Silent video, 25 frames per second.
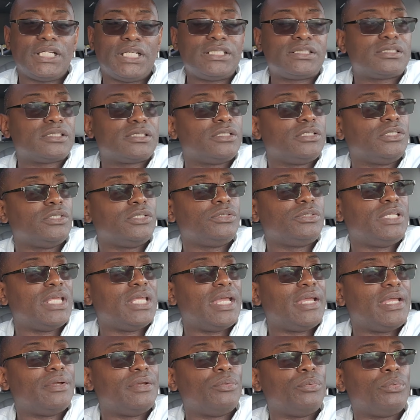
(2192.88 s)
It's a new
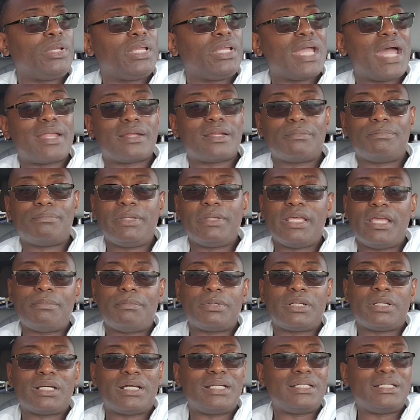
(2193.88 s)
day, and we got to be
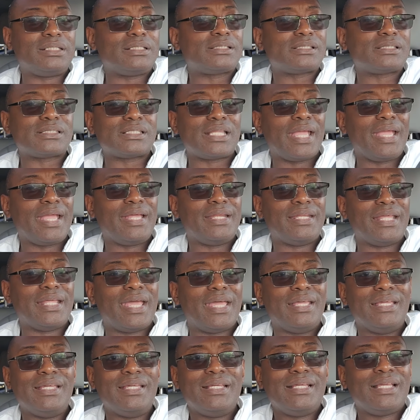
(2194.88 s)
able to understand
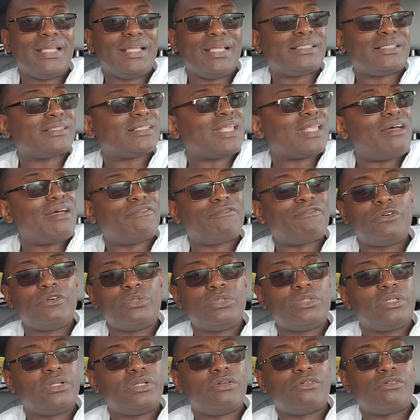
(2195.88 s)
that and stop
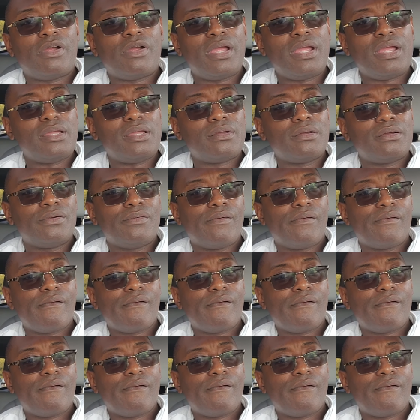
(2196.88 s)
fooling around.